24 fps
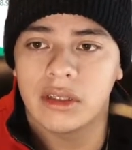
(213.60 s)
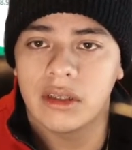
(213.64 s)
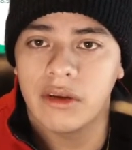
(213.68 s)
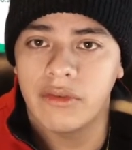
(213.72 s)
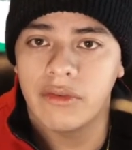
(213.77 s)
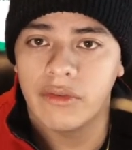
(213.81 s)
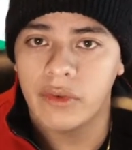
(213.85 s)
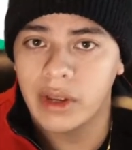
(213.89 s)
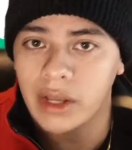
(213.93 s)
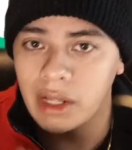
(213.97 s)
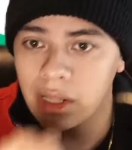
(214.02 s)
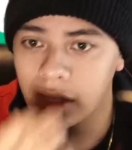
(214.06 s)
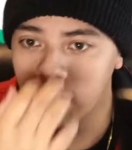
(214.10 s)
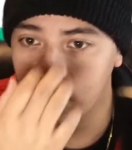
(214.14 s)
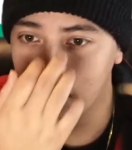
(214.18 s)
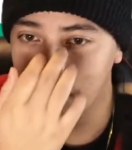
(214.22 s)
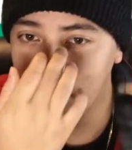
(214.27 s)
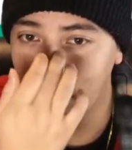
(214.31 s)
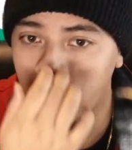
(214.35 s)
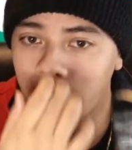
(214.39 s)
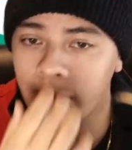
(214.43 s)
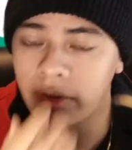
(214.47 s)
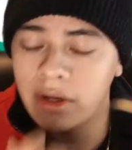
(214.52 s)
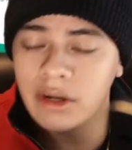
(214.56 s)
if we click on
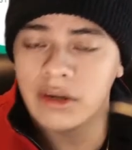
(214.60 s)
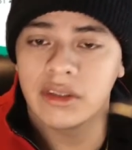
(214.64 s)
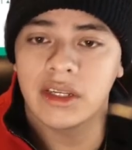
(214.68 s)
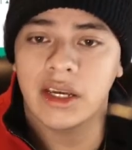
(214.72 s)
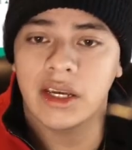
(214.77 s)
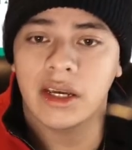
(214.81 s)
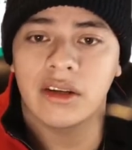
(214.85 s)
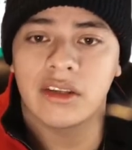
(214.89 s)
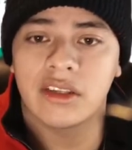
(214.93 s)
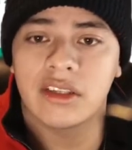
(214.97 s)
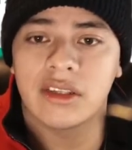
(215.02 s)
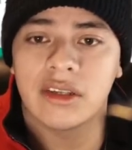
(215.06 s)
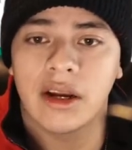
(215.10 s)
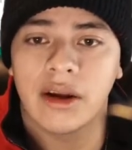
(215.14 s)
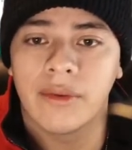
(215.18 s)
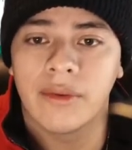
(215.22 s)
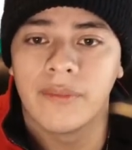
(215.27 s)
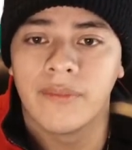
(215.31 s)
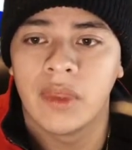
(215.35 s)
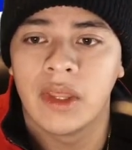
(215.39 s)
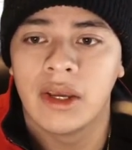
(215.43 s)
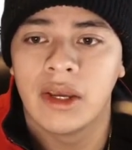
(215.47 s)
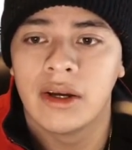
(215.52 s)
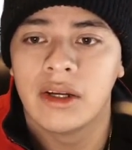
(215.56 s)
that one, it'll take us there.
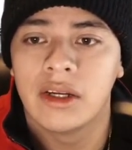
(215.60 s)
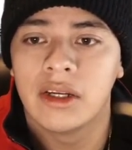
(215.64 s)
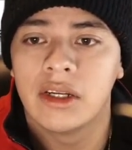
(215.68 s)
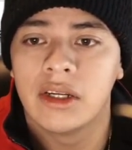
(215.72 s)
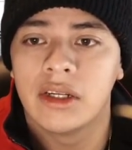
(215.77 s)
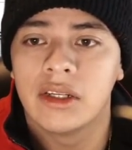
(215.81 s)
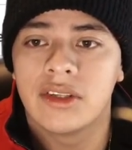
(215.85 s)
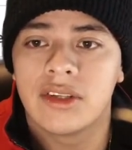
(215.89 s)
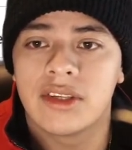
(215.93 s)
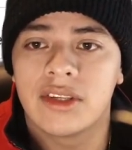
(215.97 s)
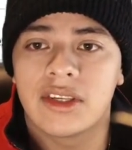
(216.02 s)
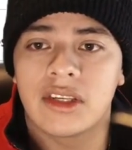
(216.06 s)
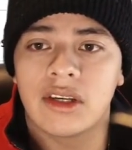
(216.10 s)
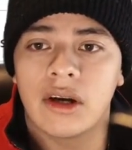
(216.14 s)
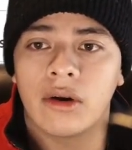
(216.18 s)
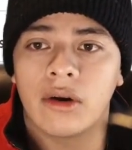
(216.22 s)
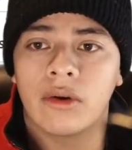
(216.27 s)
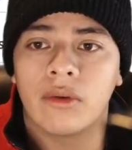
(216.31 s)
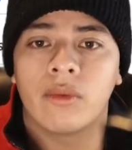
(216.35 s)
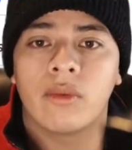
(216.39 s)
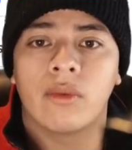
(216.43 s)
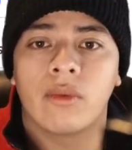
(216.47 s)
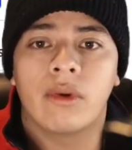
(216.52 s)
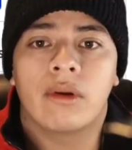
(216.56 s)

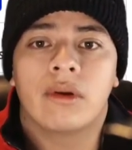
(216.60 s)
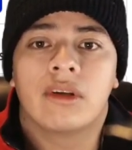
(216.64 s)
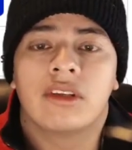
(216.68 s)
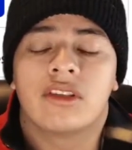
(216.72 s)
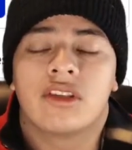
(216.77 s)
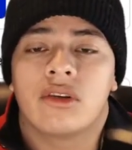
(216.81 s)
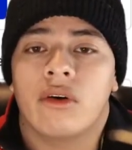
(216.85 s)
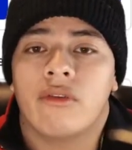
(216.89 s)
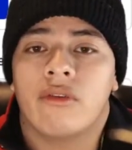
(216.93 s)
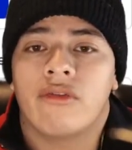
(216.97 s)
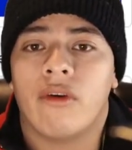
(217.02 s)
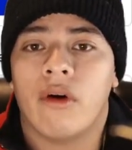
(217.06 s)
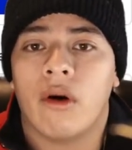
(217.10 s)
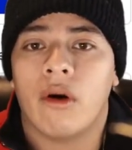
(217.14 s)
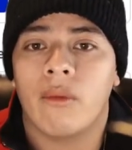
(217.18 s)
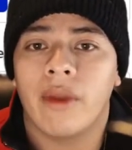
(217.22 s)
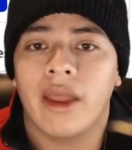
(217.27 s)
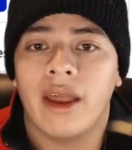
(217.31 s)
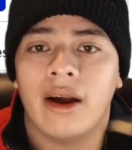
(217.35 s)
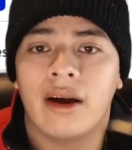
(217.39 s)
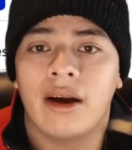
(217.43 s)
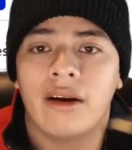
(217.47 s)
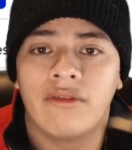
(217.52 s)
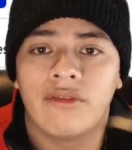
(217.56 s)
So far we
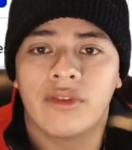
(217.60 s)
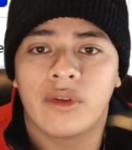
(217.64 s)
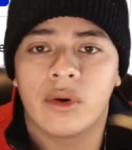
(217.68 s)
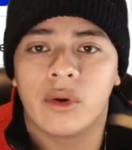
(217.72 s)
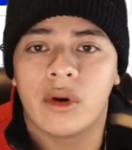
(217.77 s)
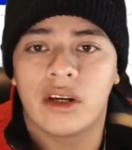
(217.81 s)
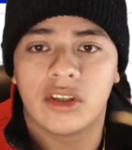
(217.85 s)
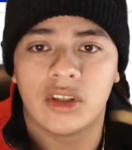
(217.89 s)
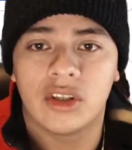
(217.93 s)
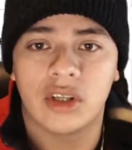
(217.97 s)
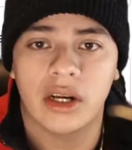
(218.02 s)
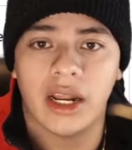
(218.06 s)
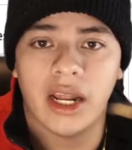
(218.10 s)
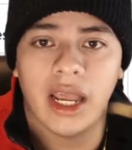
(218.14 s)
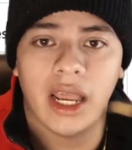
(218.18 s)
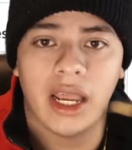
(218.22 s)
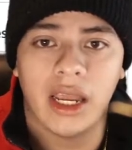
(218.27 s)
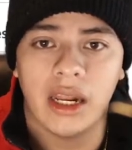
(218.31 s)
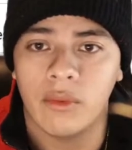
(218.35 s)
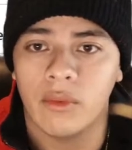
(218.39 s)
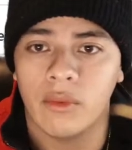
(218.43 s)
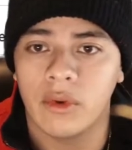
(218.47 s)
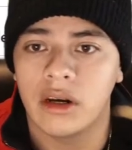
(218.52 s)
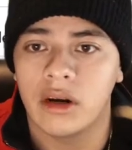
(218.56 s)
have
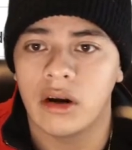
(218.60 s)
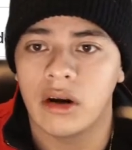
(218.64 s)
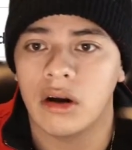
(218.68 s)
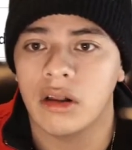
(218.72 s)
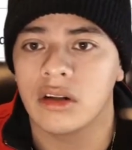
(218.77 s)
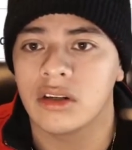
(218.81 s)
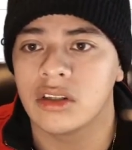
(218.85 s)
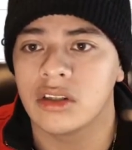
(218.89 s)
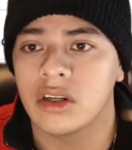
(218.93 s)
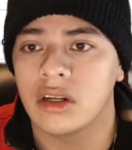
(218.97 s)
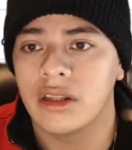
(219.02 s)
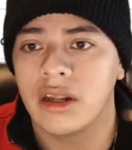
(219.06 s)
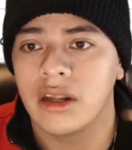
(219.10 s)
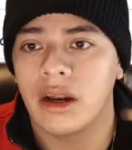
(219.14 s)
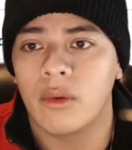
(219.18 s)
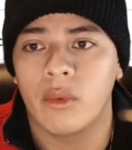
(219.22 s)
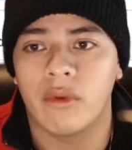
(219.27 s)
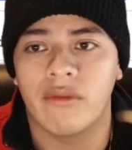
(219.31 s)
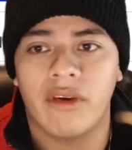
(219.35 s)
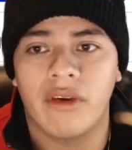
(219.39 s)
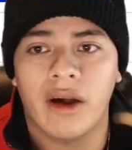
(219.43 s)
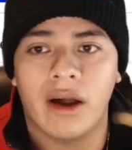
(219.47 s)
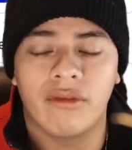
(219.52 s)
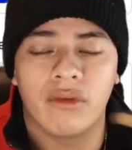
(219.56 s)
$381 on there.
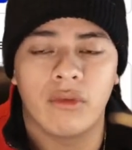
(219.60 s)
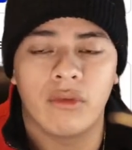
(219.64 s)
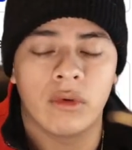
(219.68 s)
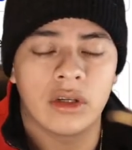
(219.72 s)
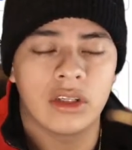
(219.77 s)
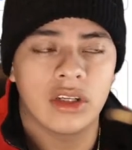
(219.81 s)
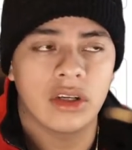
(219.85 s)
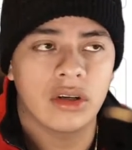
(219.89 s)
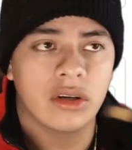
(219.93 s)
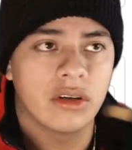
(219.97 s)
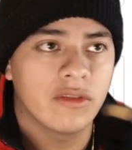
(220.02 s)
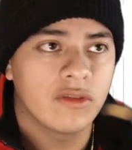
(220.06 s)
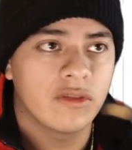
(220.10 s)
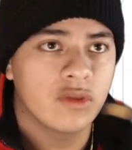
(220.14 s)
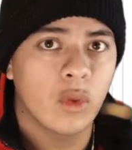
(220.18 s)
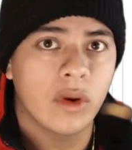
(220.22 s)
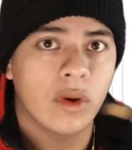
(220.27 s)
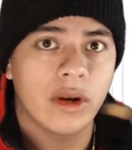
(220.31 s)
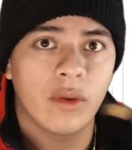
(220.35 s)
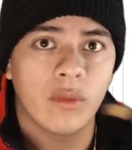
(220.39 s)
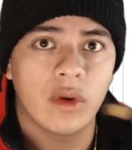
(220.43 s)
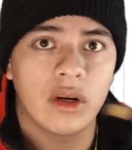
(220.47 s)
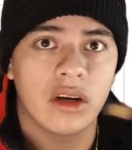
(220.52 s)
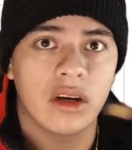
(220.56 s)
We've had a return of
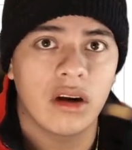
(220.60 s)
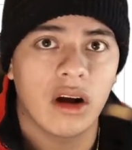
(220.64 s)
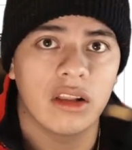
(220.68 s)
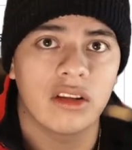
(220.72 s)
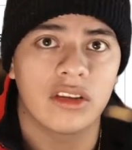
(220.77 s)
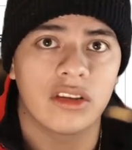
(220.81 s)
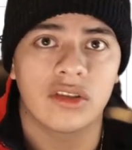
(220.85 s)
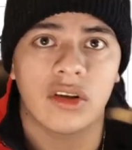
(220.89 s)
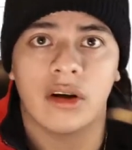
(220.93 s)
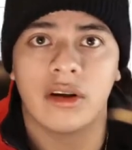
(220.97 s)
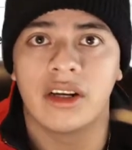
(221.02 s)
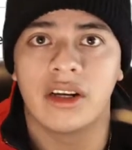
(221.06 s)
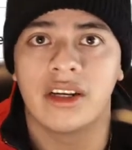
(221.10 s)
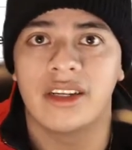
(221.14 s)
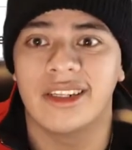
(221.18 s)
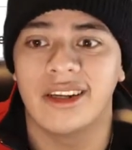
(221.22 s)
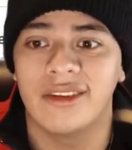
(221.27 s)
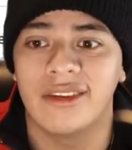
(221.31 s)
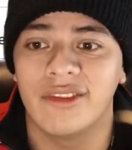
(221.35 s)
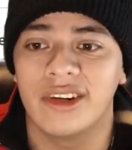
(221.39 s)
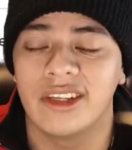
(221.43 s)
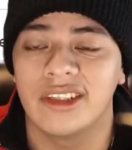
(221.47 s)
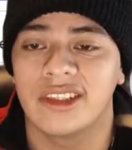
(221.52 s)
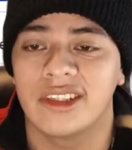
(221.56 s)
$21 on
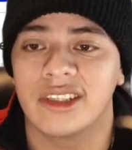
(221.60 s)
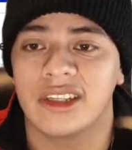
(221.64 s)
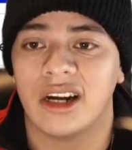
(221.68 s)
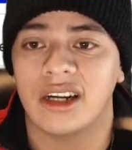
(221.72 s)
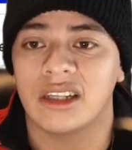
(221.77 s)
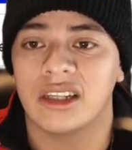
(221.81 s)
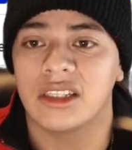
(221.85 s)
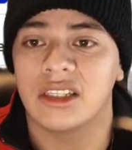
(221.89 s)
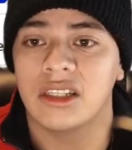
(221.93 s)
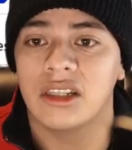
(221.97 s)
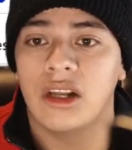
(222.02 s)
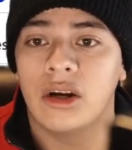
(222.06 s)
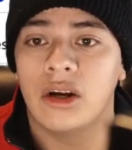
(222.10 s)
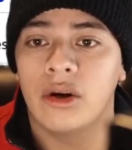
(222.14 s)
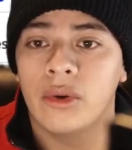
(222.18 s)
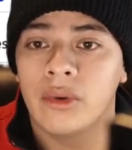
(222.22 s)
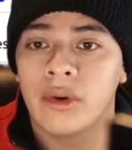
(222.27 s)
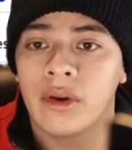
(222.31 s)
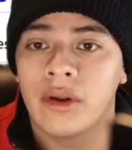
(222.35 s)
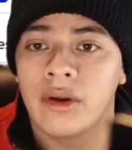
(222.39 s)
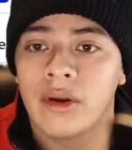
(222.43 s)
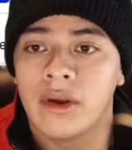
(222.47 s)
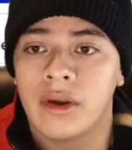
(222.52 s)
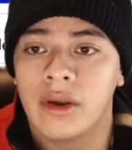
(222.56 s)
dividend stocks alone.
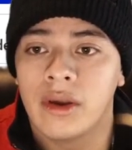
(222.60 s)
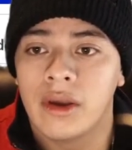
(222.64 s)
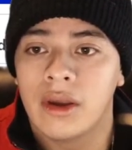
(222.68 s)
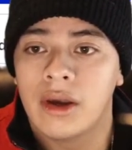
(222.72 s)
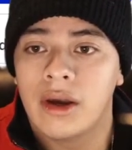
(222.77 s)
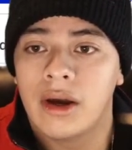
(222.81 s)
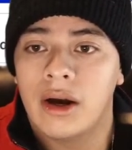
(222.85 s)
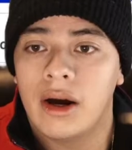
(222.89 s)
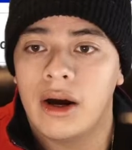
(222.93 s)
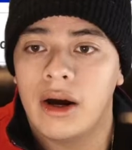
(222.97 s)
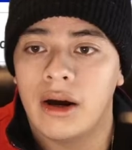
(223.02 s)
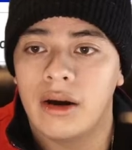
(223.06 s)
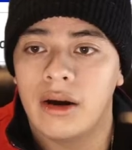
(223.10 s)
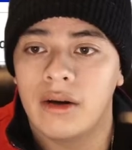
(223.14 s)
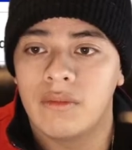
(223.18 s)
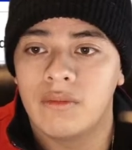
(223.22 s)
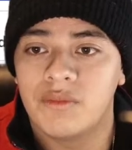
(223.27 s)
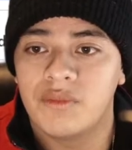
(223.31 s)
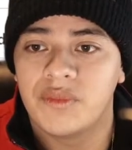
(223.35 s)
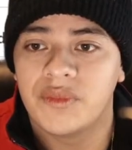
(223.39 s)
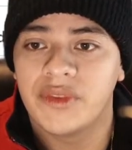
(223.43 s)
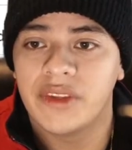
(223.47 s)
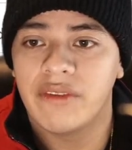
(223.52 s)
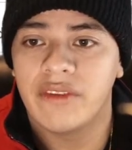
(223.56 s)

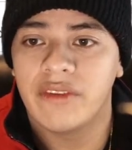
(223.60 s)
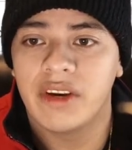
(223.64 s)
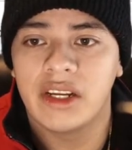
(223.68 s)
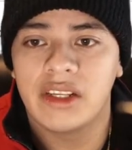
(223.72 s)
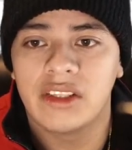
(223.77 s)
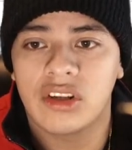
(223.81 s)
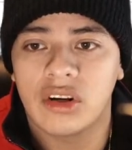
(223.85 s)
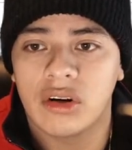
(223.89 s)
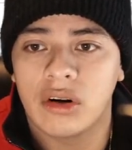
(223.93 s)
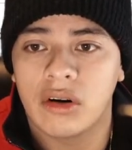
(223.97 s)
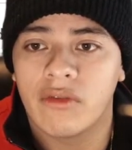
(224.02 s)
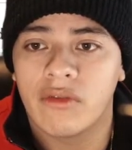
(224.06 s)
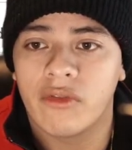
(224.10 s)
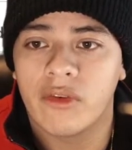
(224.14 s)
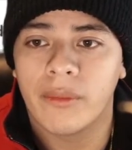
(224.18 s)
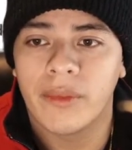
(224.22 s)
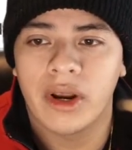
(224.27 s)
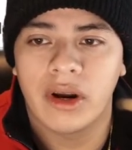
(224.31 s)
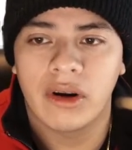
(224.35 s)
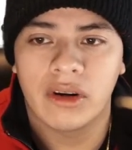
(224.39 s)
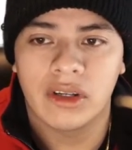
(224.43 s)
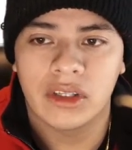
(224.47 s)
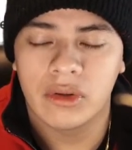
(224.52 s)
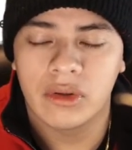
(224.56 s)
Dividends earned from
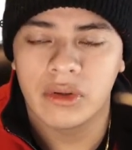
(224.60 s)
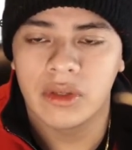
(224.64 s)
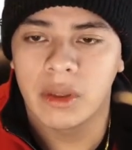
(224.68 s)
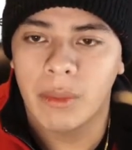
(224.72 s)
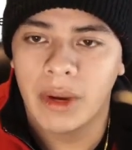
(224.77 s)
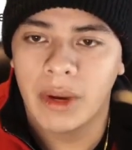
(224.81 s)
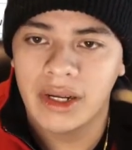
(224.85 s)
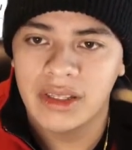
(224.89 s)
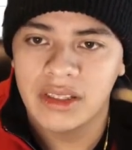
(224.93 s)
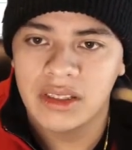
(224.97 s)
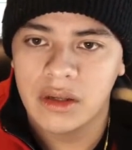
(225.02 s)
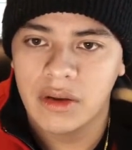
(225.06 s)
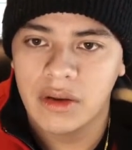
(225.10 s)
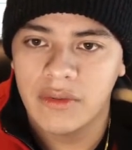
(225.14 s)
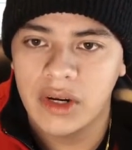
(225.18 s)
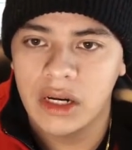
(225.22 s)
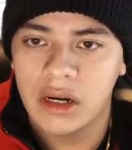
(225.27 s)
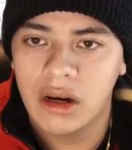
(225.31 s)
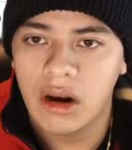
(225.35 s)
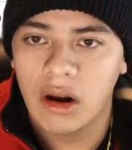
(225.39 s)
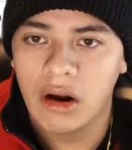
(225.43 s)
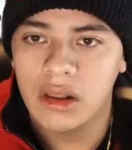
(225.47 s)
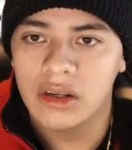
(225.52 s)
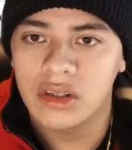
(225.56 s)
here is only about
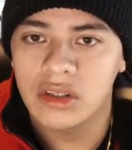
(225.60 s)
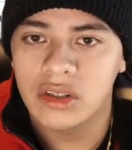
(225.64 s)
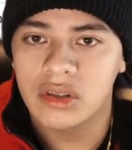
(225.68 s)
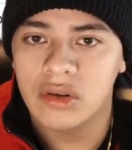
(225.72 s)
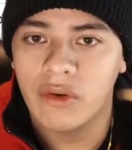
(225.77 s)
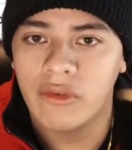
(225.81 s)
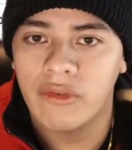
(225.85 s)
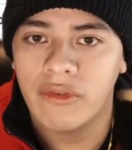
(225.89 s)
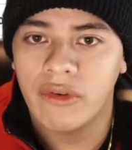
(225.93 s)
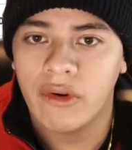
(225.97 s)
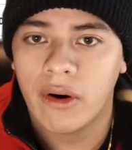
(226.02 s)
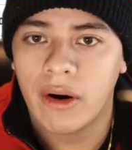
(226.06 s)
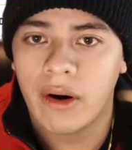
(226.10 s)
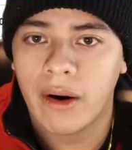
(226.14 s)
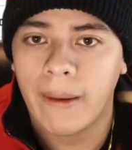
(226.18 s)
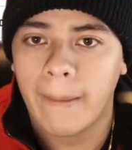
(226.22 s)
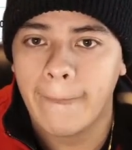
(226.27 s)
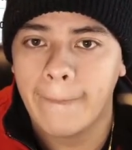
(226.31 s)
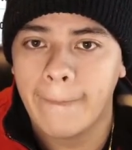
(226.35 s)
$7 so far.